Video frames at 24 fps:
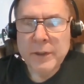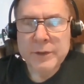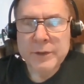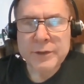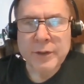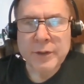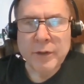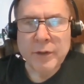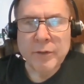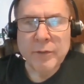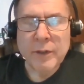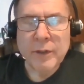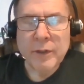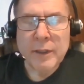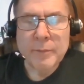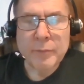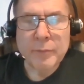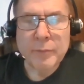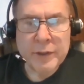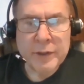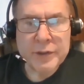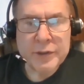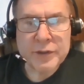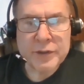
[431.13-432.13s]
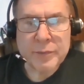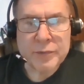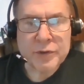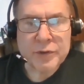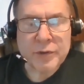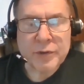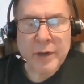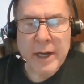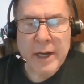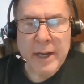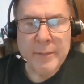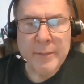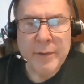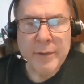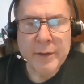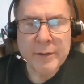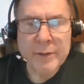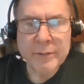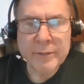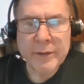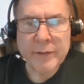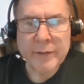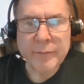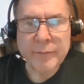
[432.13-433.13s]
So uh, please subscribe.
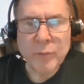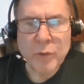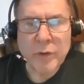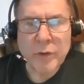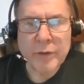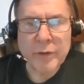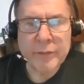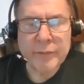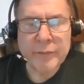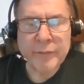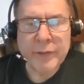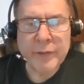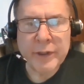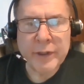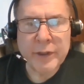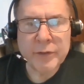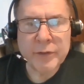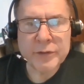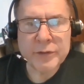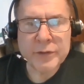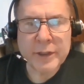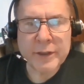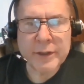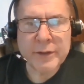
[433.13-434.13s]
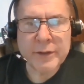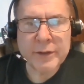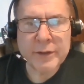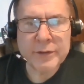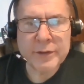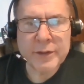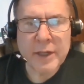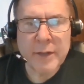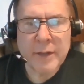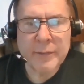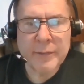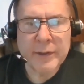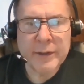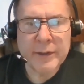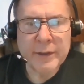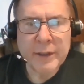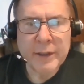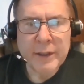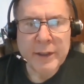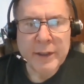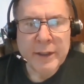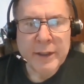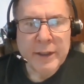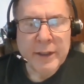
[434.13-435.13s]
We have more videos like this coming,
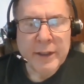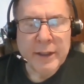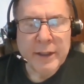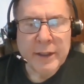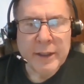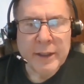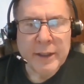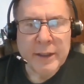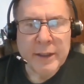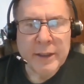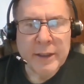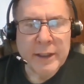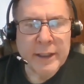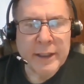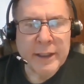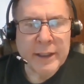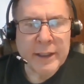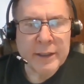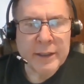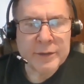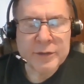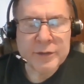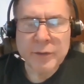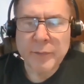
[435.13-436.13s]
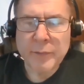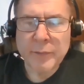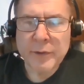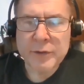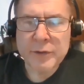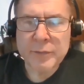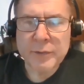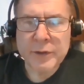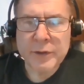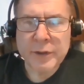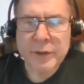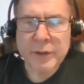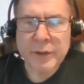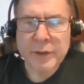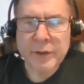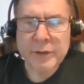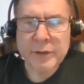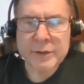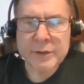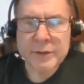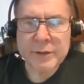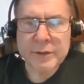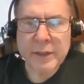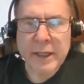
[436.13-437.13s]
uh, and I got so much material.
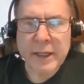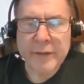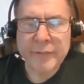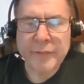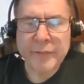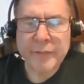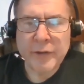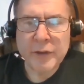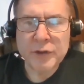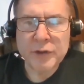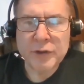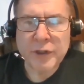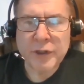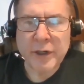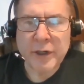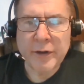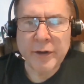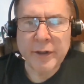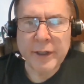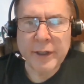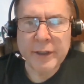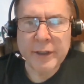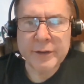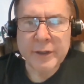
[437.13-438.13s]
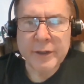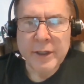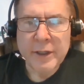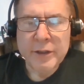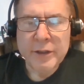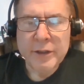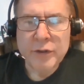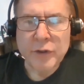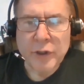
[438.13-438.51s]
It's a lot of fun sharing it.